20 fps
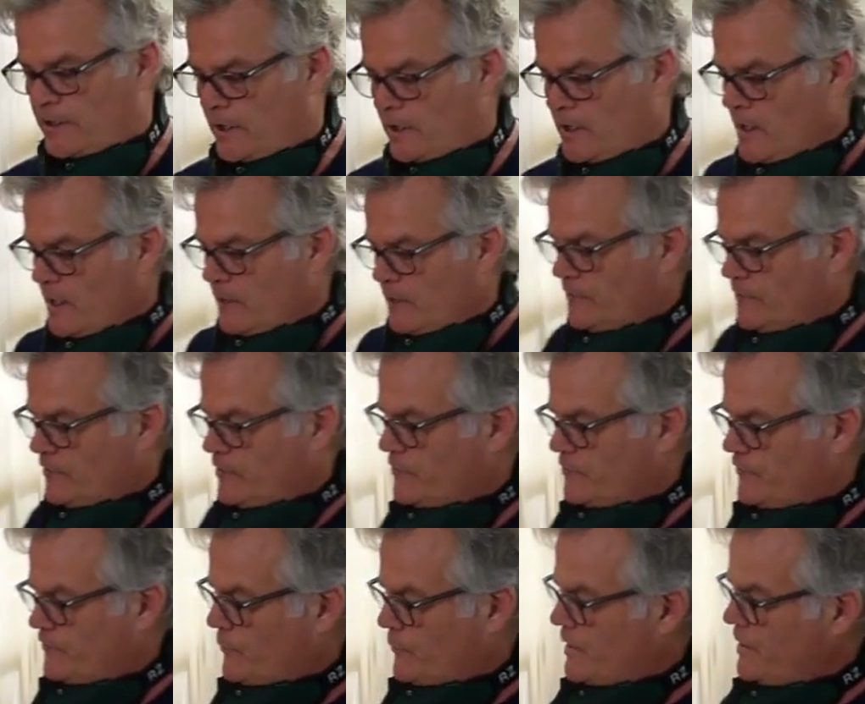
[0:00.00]
These are
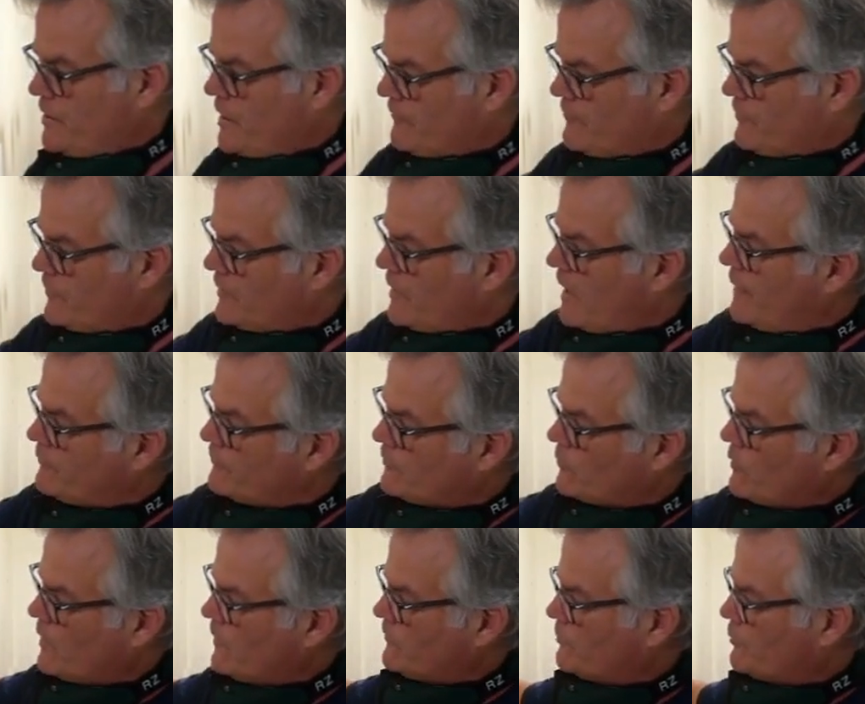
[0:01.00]
3 different types of
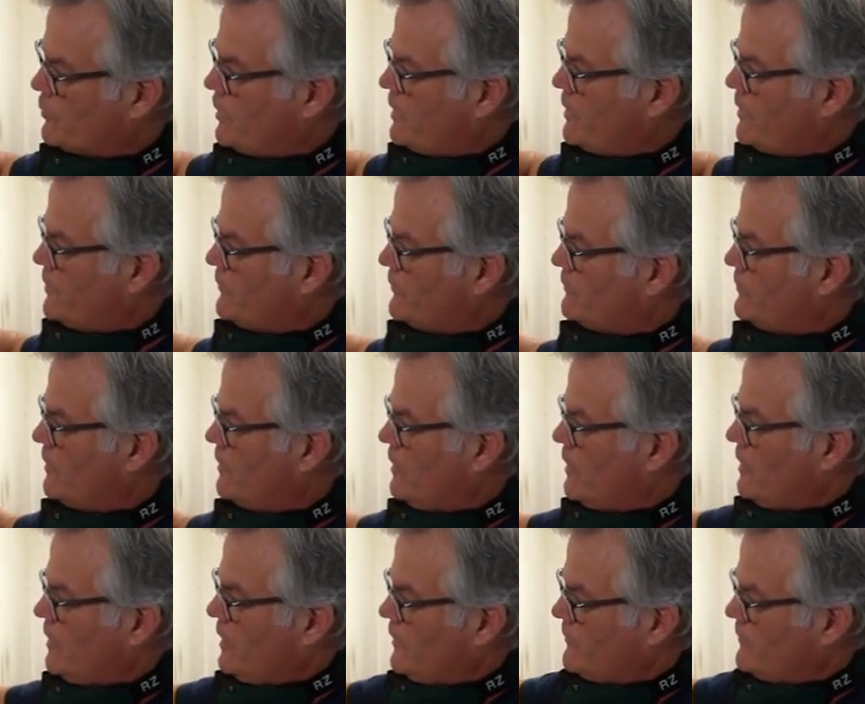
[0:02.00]
respirators, and
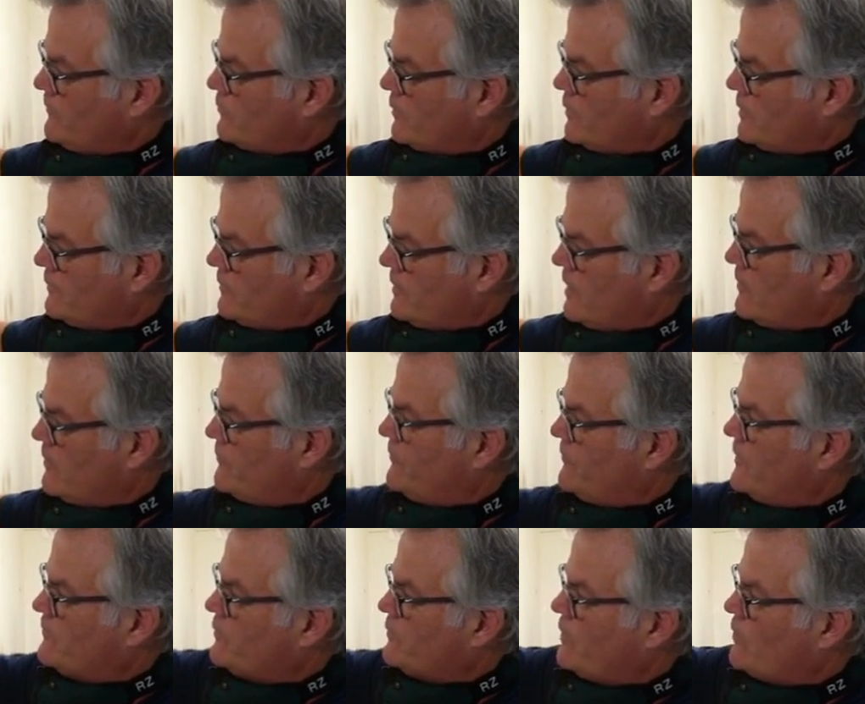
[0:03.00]
this one kind of fits
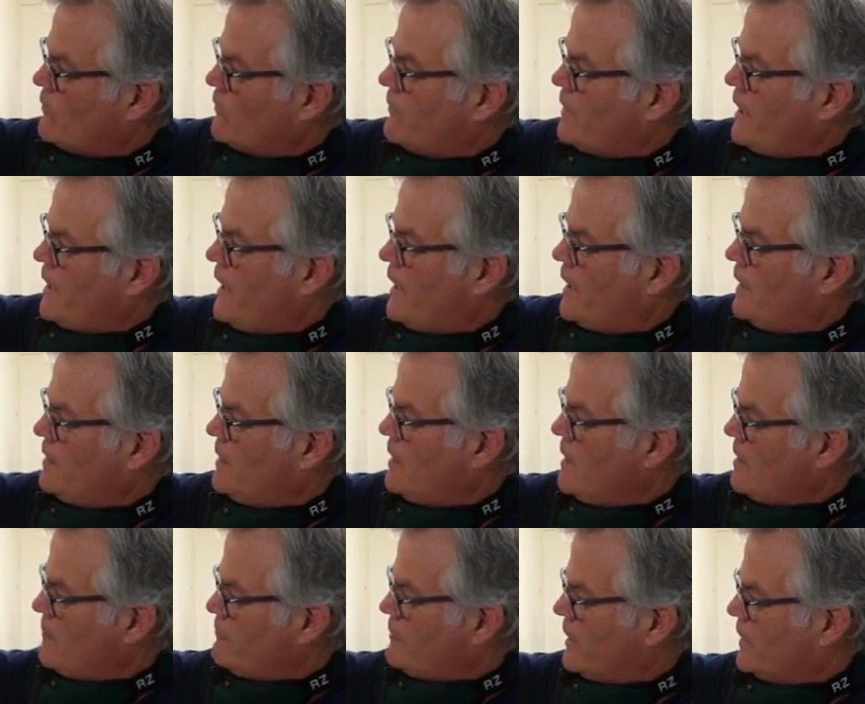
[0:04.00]
right over the head, but
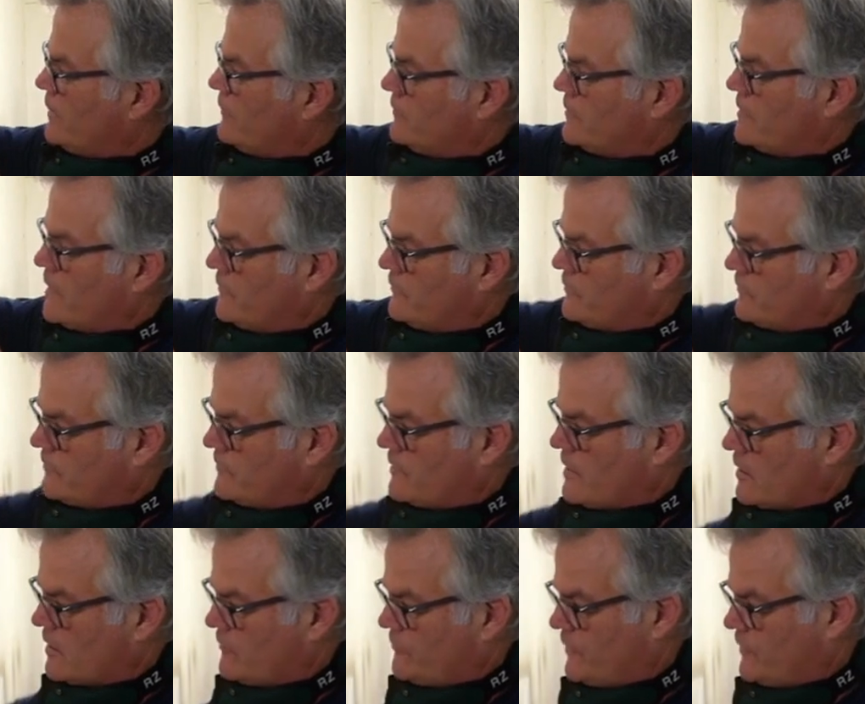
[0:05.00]
it's a nice snug
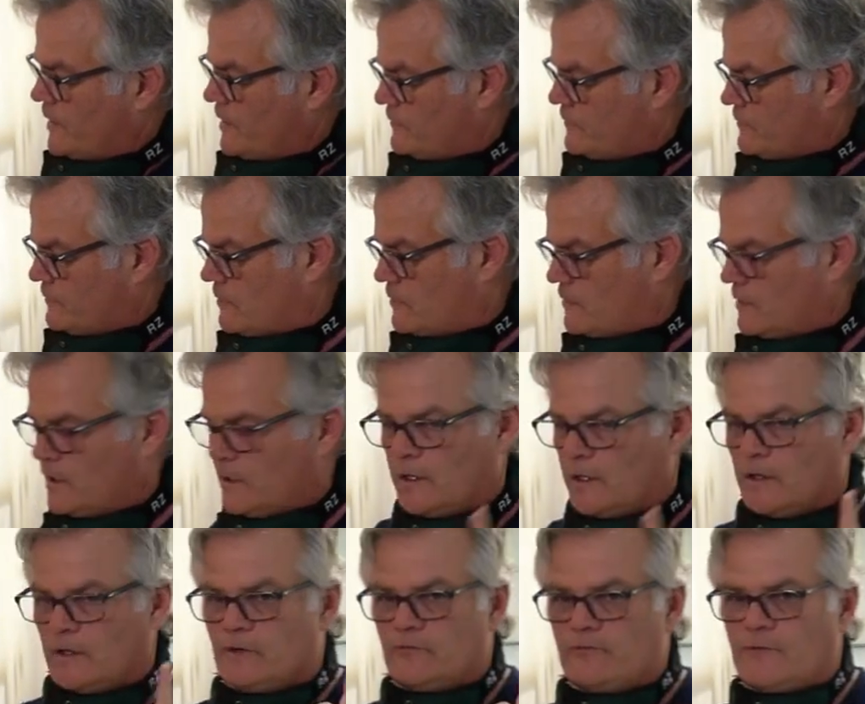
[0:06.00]
fit. So
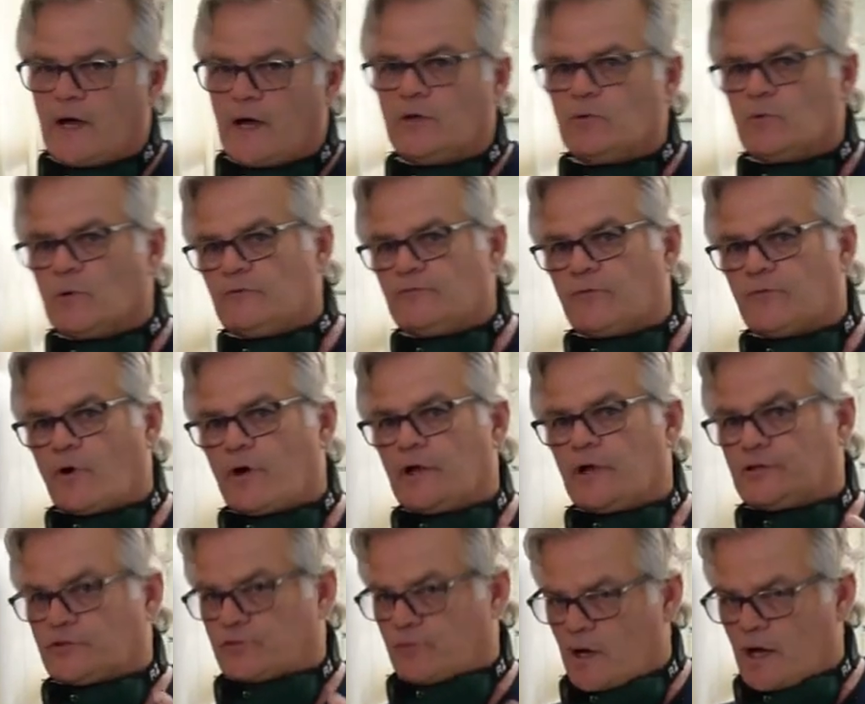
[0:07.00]
find one for you,
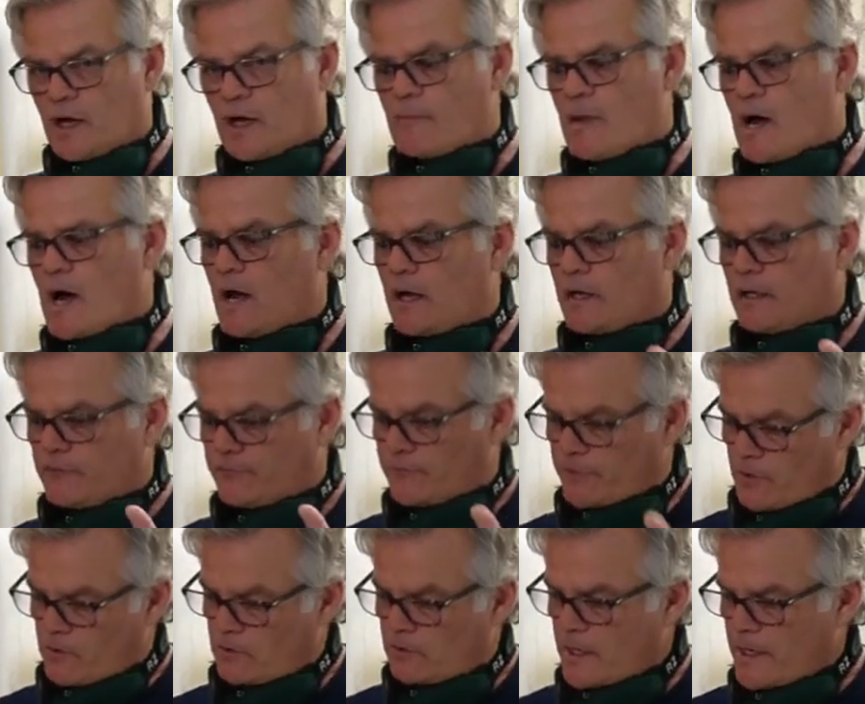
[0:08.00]
try them on. If you don't
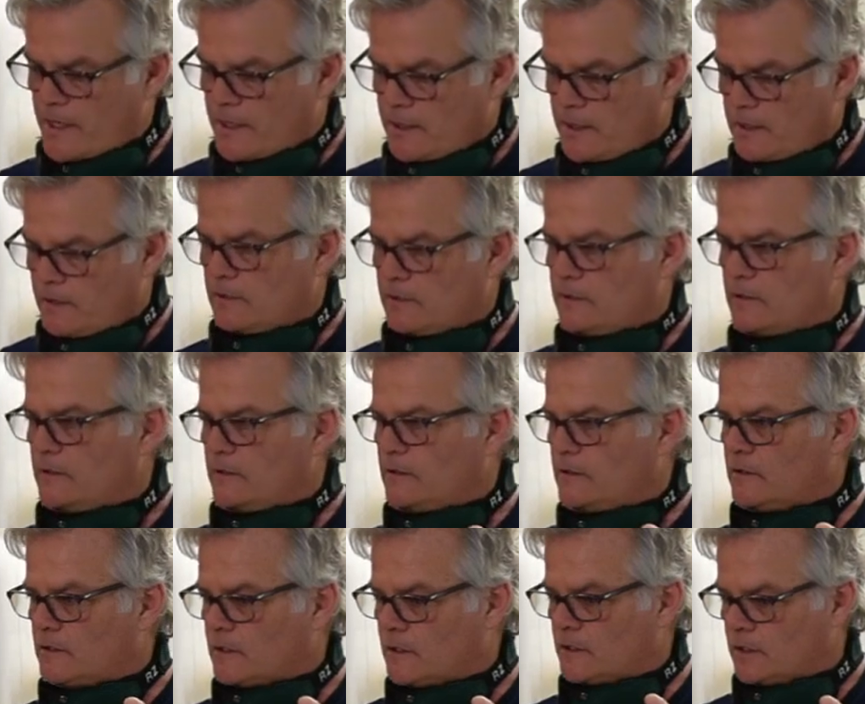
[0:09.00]
like it, you can
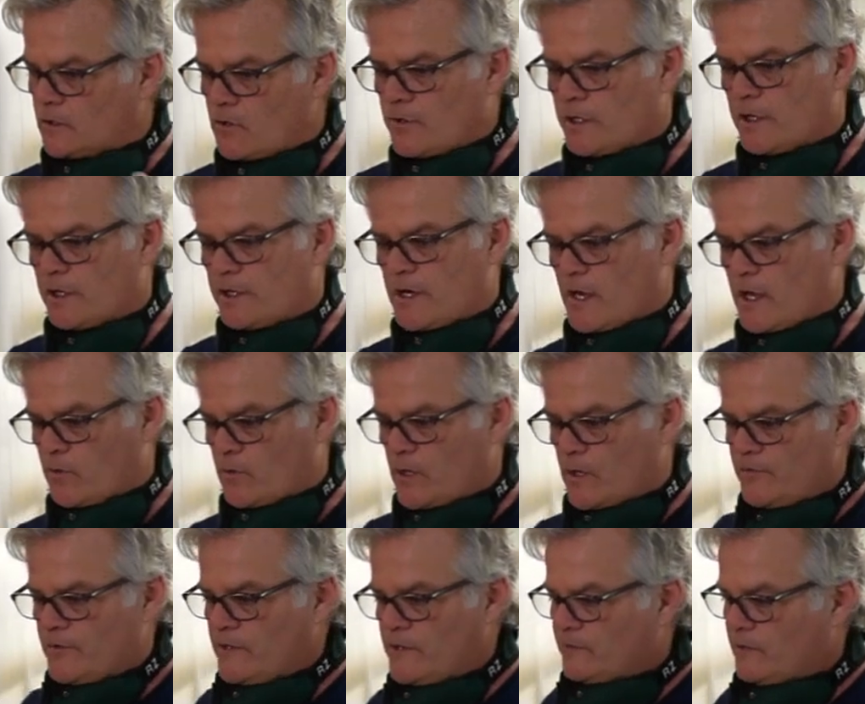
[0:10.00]
go get another one. These
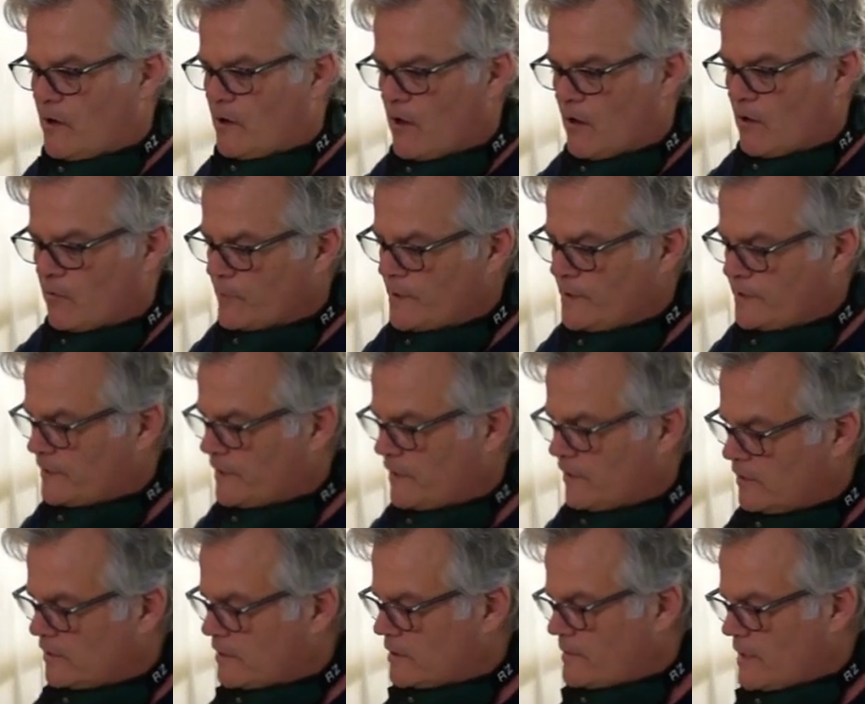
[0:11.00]
all retail in
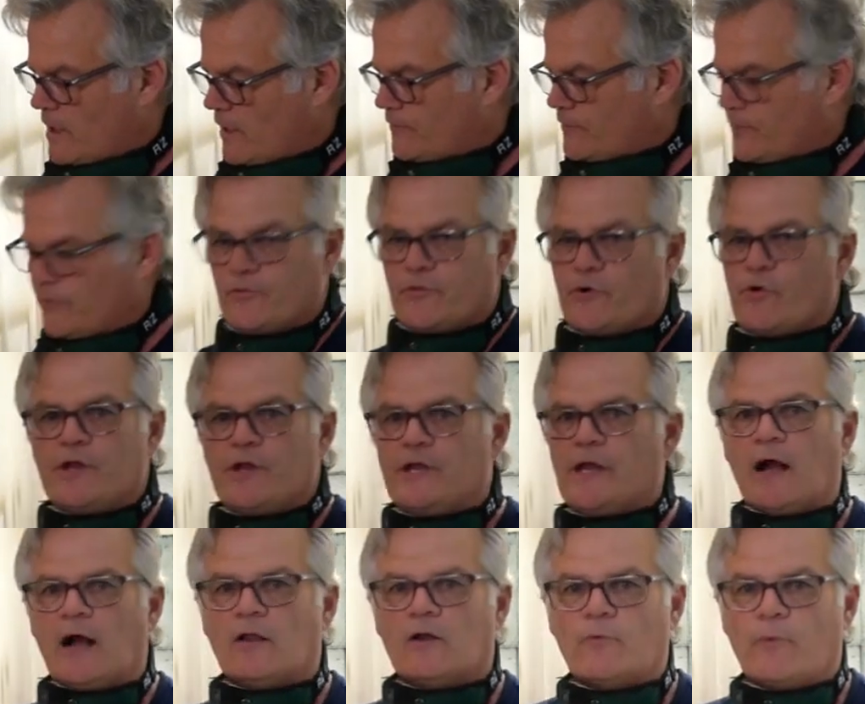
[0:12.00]
about the $30
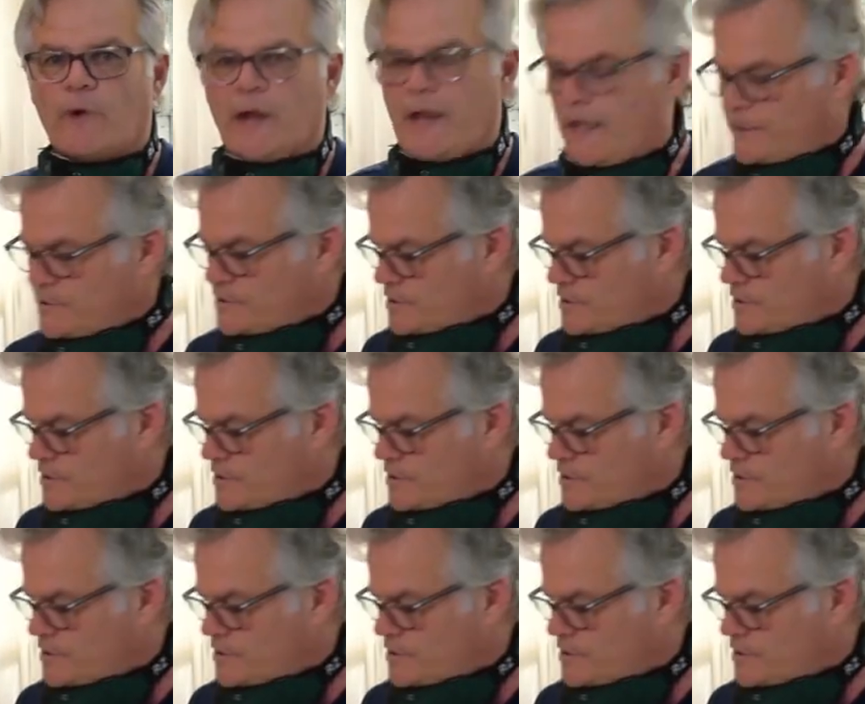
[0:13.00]
range.